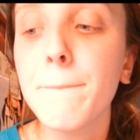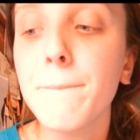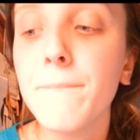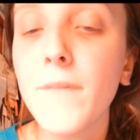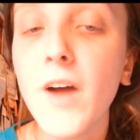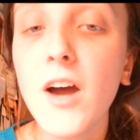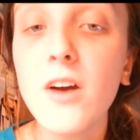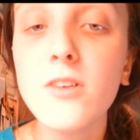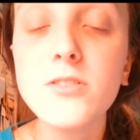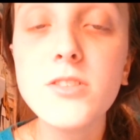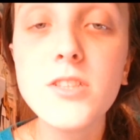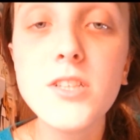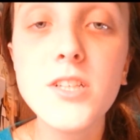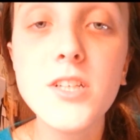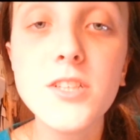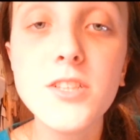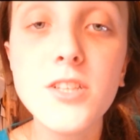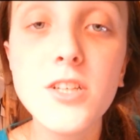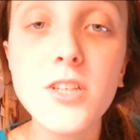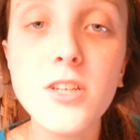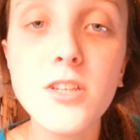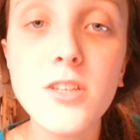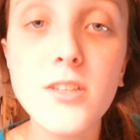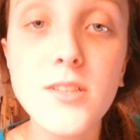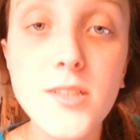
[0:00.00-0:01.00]
I was going to tell
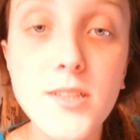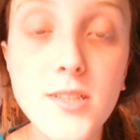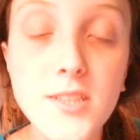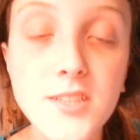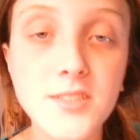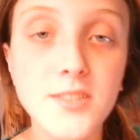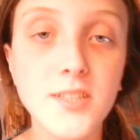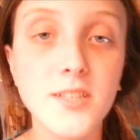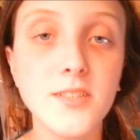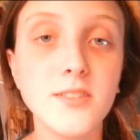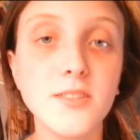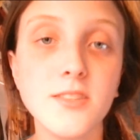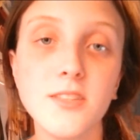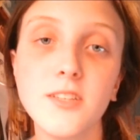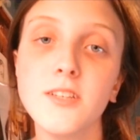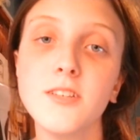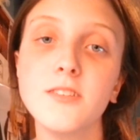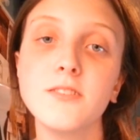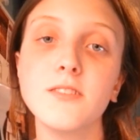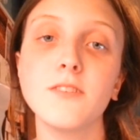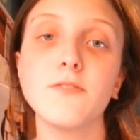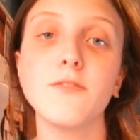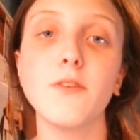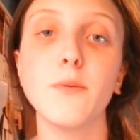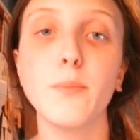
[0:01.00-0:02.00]
you the necessities
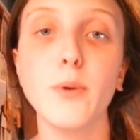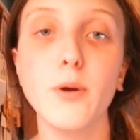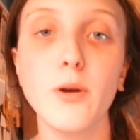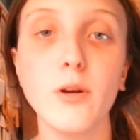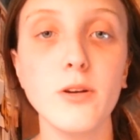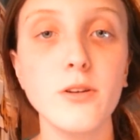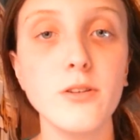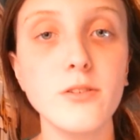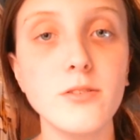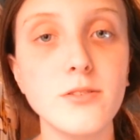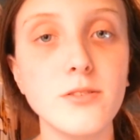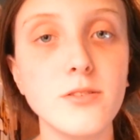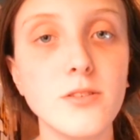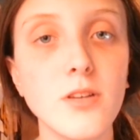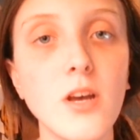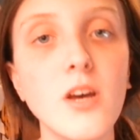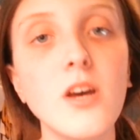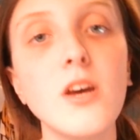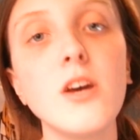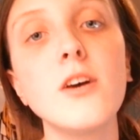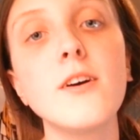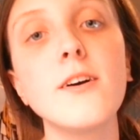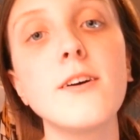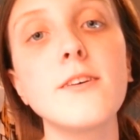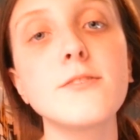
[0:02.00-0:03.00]
of a purse.
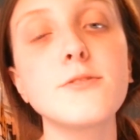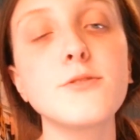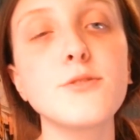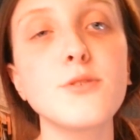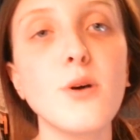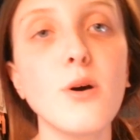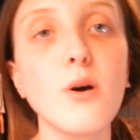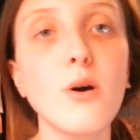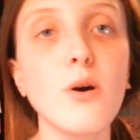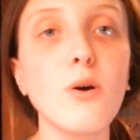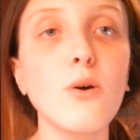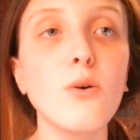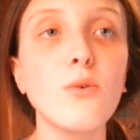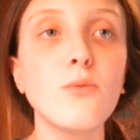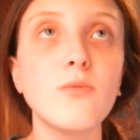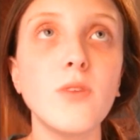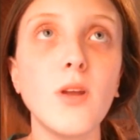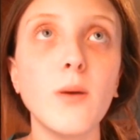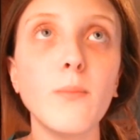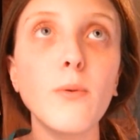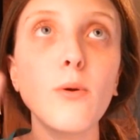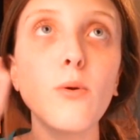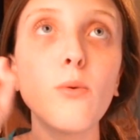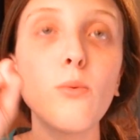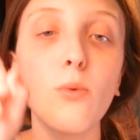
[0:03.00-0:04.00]
So
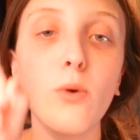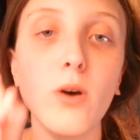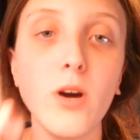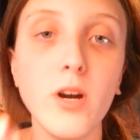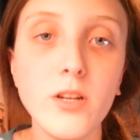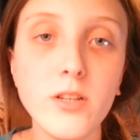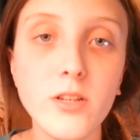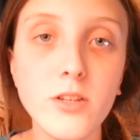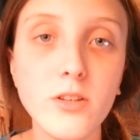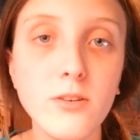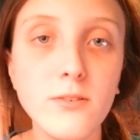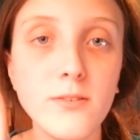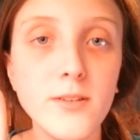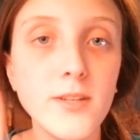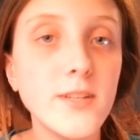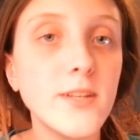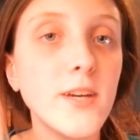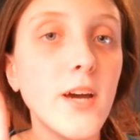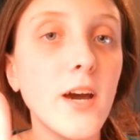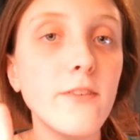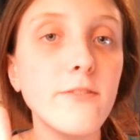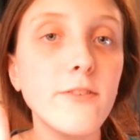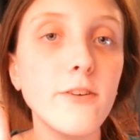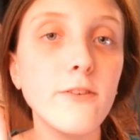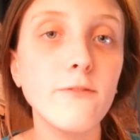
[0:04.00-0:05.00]
number one, you need to
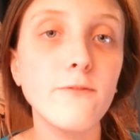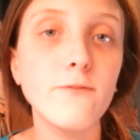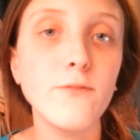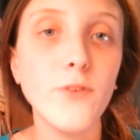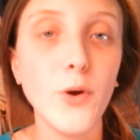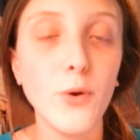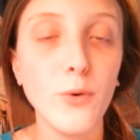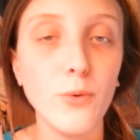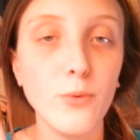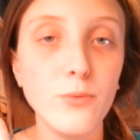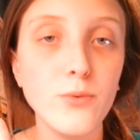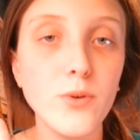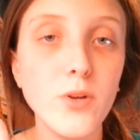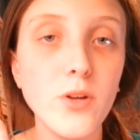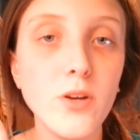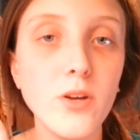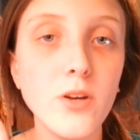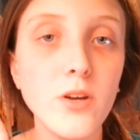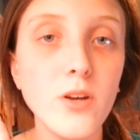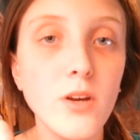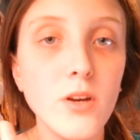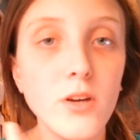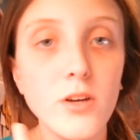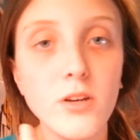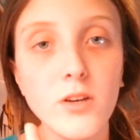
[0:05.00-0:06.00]
have your phone.
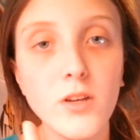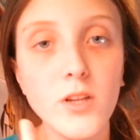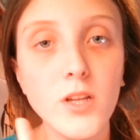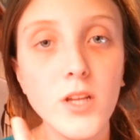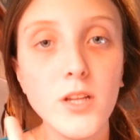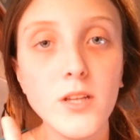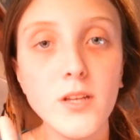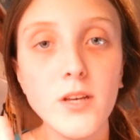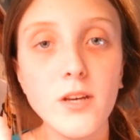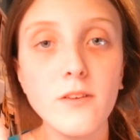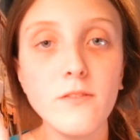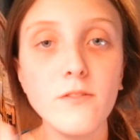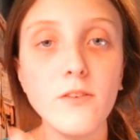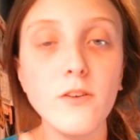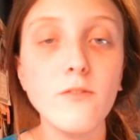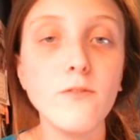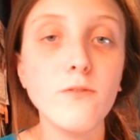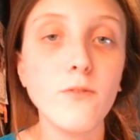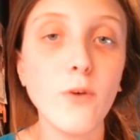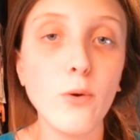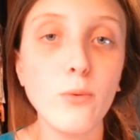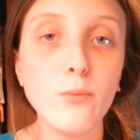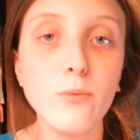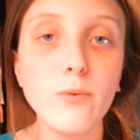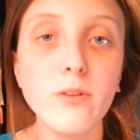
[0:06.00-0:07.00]
You need to have your
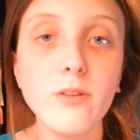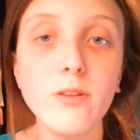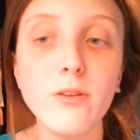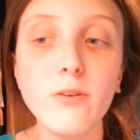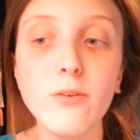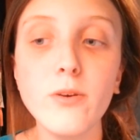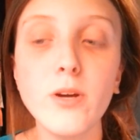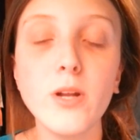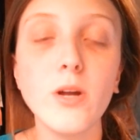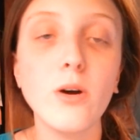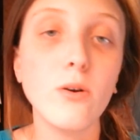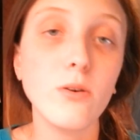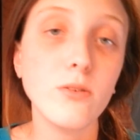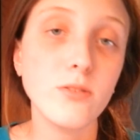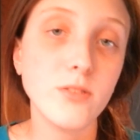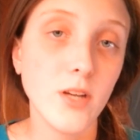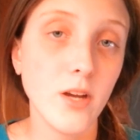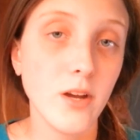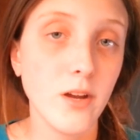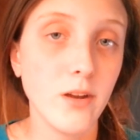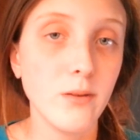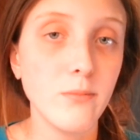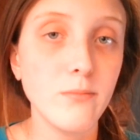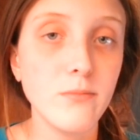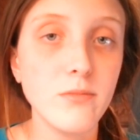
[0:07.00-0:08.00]
phone with you at all
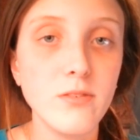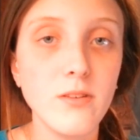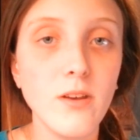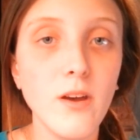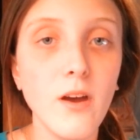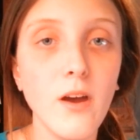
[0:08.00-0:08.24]
times.